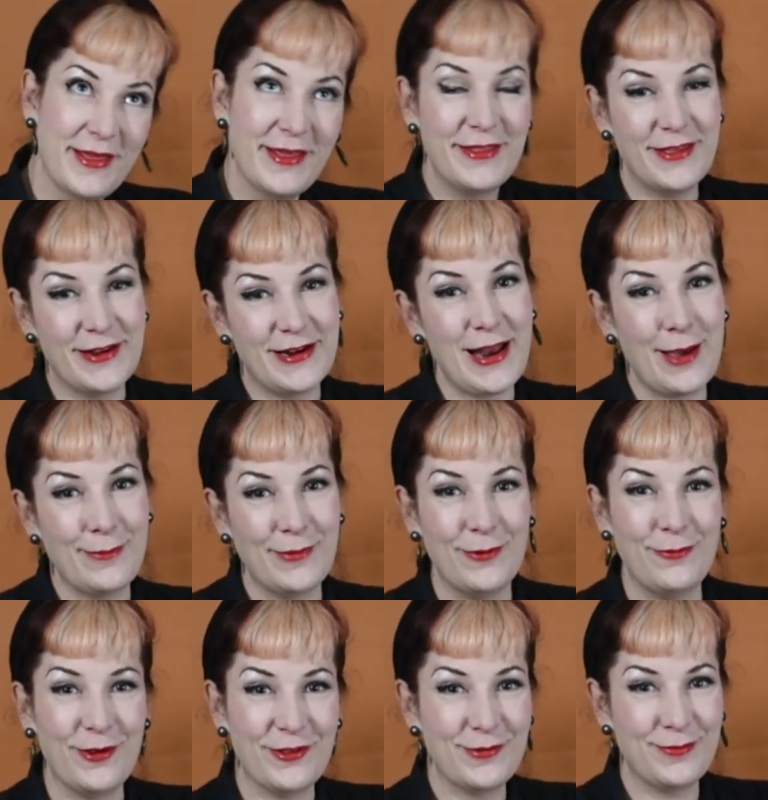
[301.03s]
the Glamour
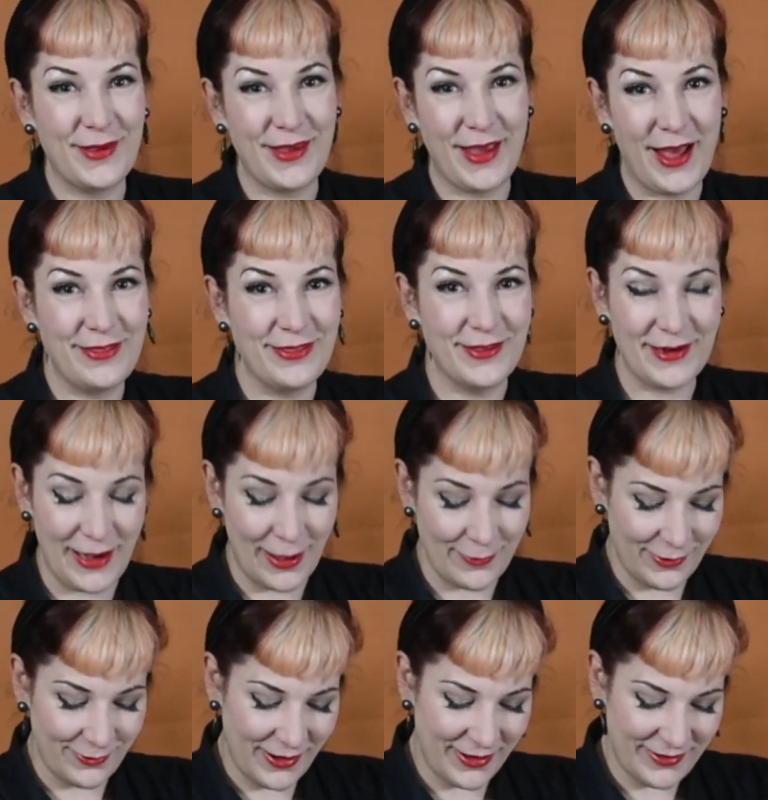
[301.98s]
Waspy and the
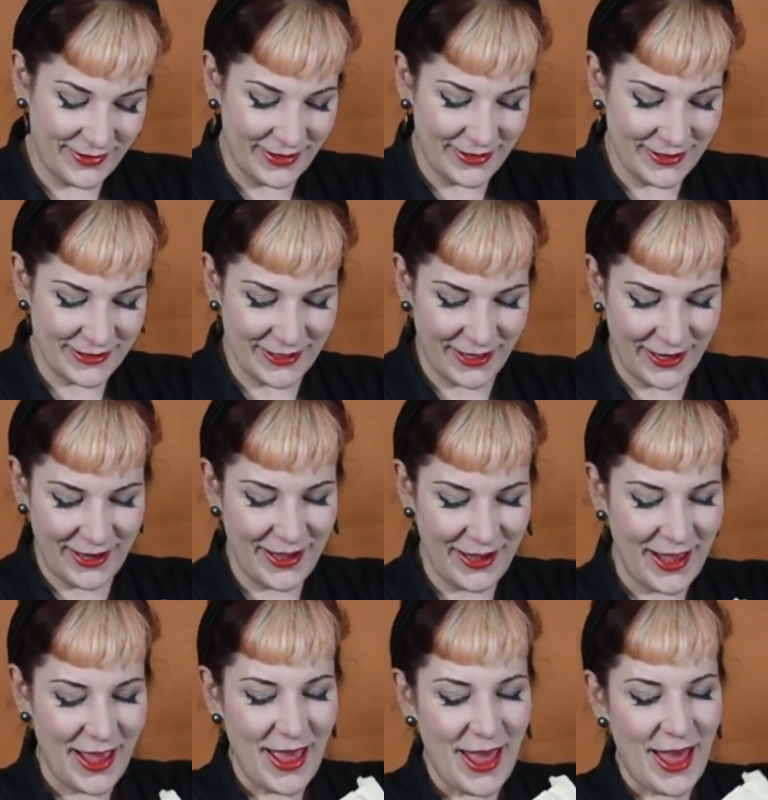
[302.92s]
Glamour Waist Cincher.
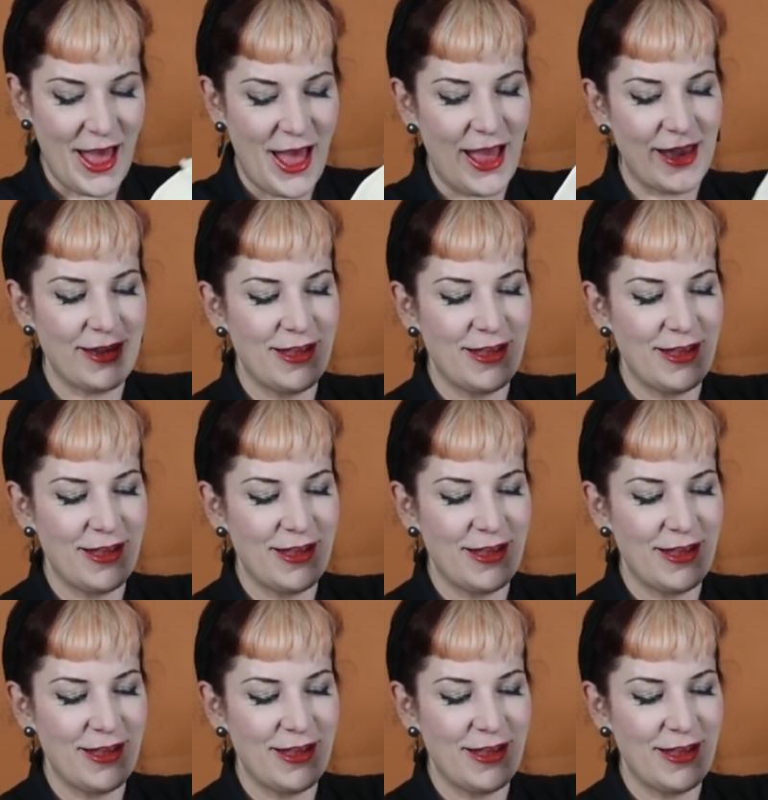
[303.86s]
And